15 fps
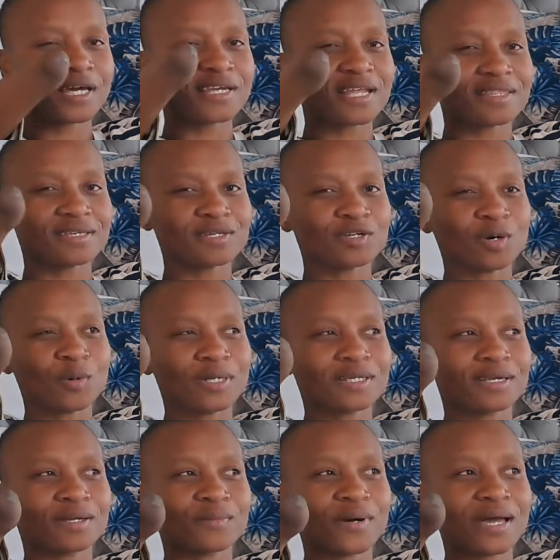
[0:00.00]
I think you're
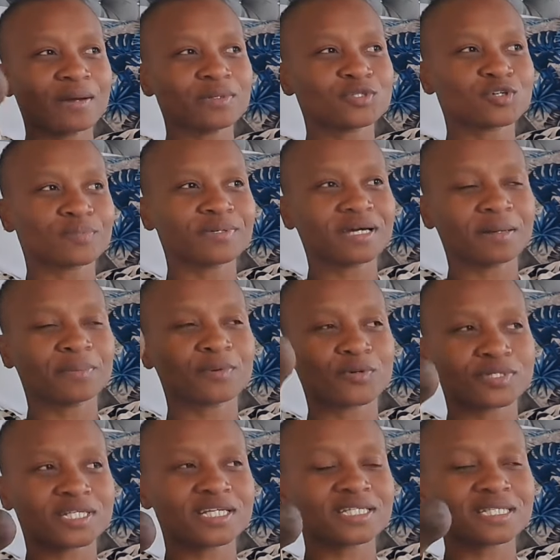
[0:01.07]
wondering, why are we topping up
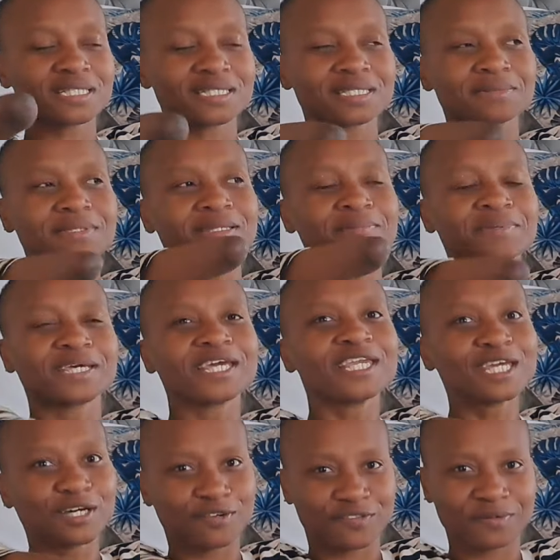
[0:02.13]
groceries? It's the
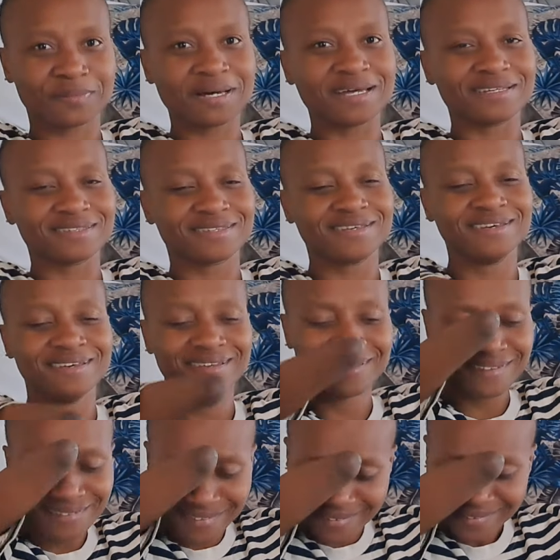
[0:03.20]
beginning of the month.
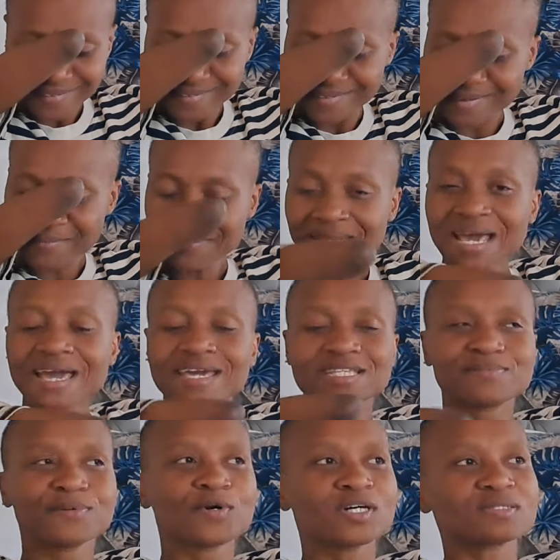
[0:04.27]
It's
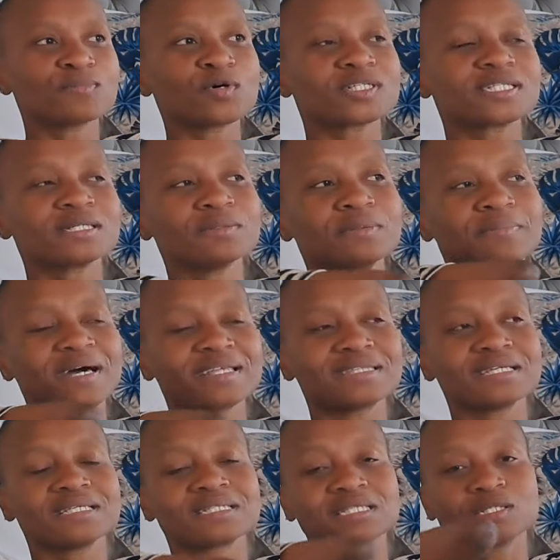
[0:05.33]
because mostly we buy
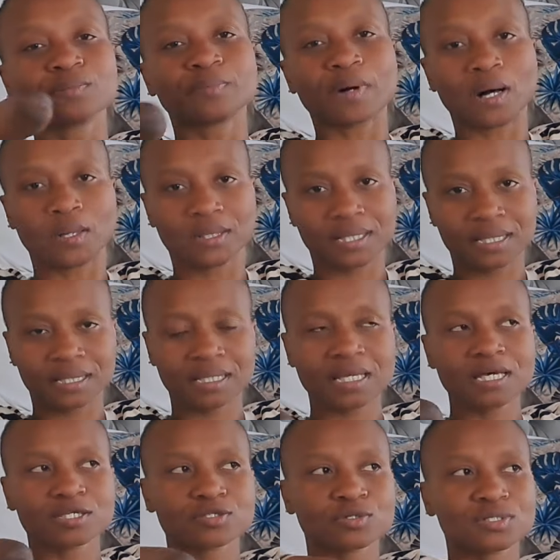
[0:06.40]
things in bulk,
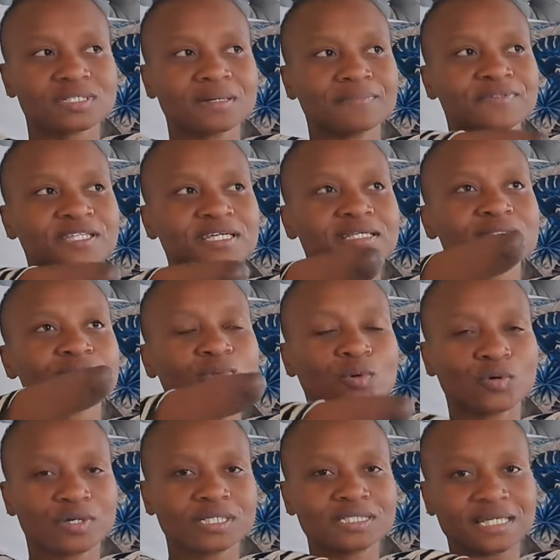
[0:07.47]
so some things we
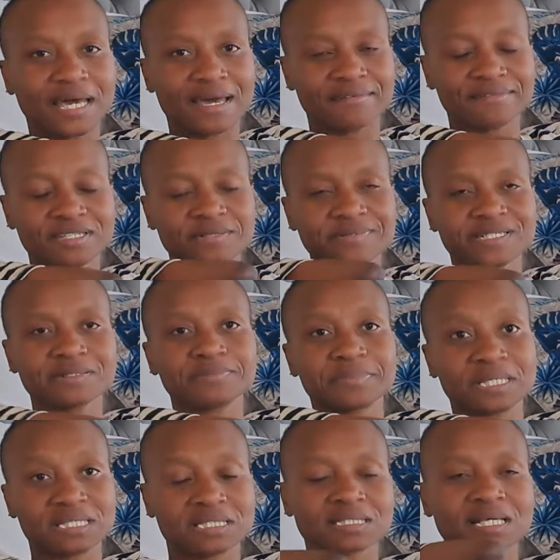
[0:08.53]
already have, especially
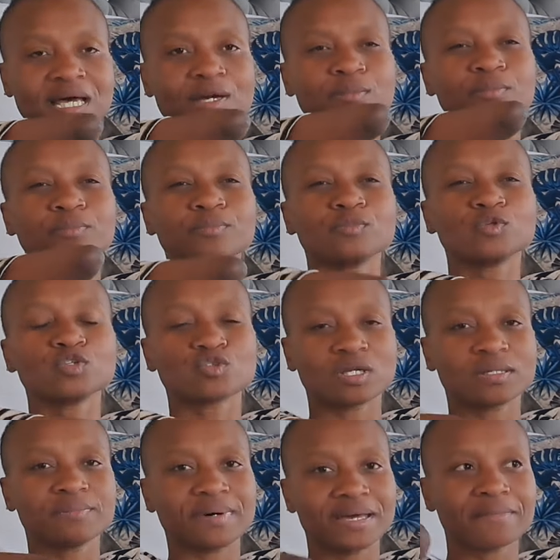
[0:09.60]
basics. I
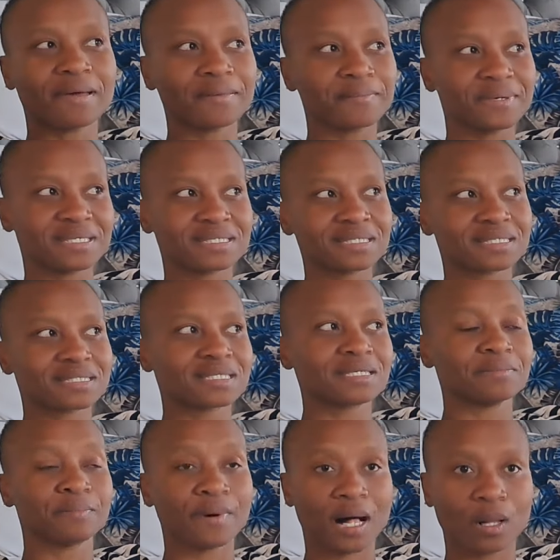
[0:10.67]
usually buy my basics
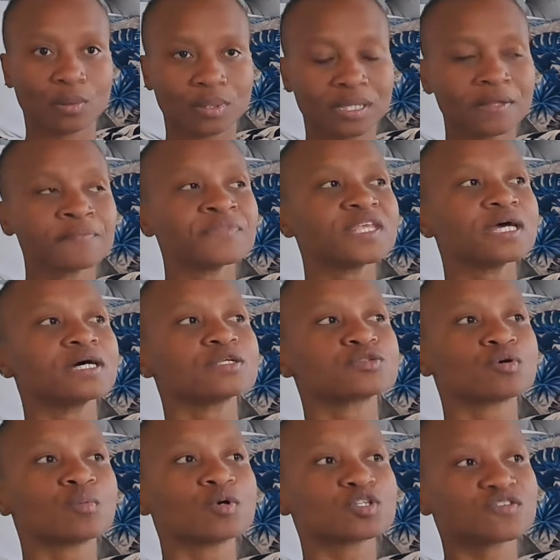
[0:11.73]
in bulk,
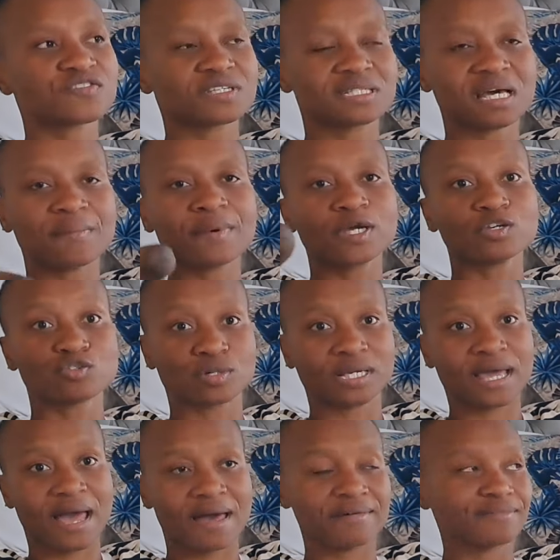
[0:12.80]
so most of the time I usually
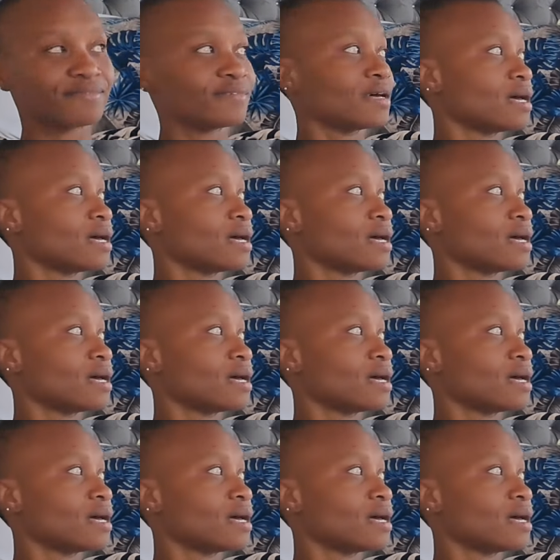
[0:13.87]
have.